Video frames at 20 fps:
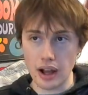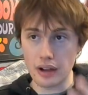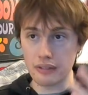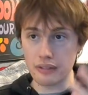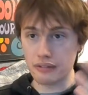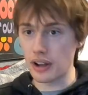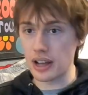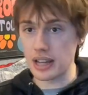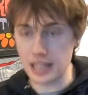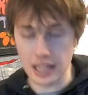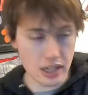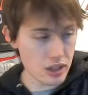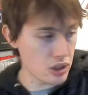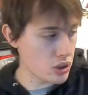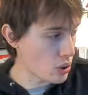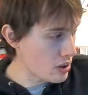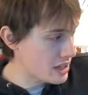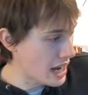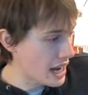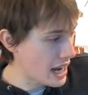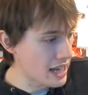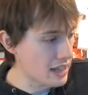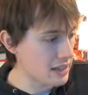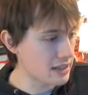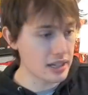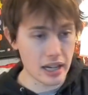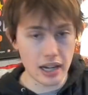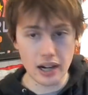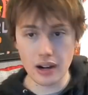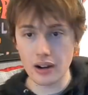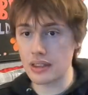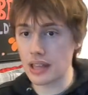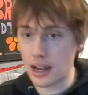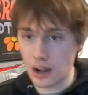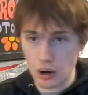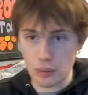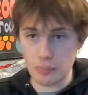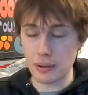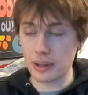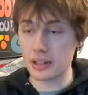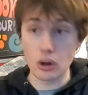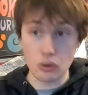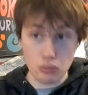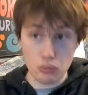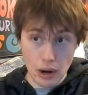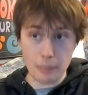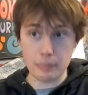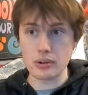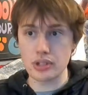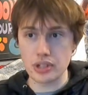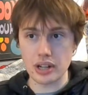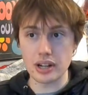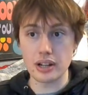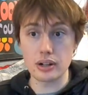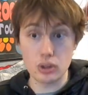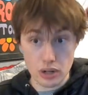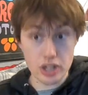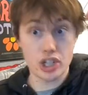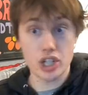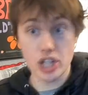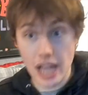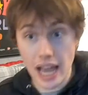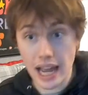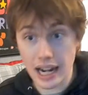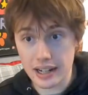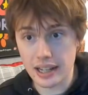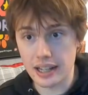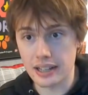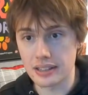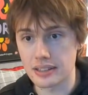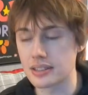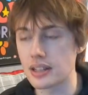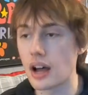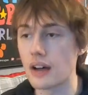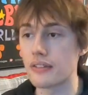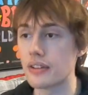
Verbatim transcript: Vikings or Danes here that are, you know, represented Christianity and stuff.